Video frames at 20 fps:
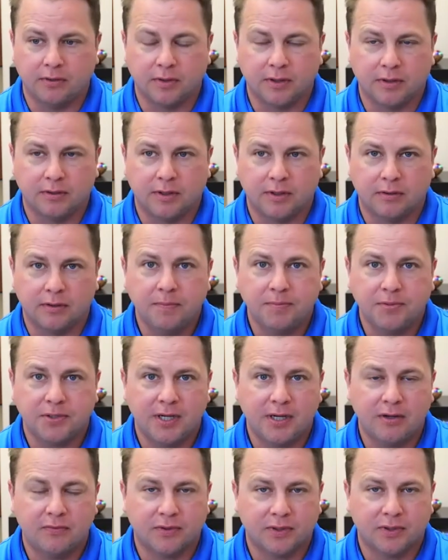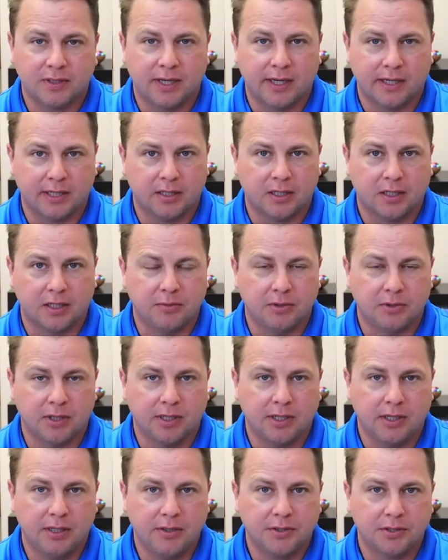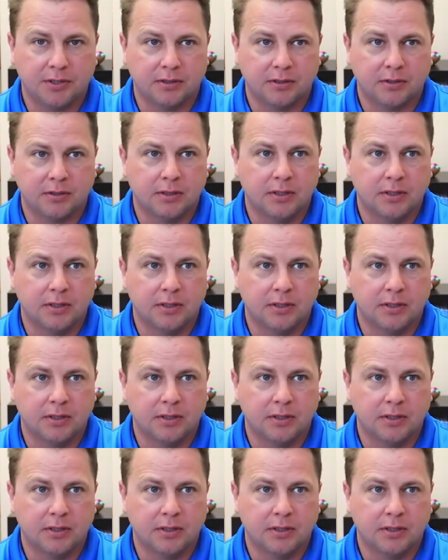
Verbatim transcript: They're upset for the lack of communication.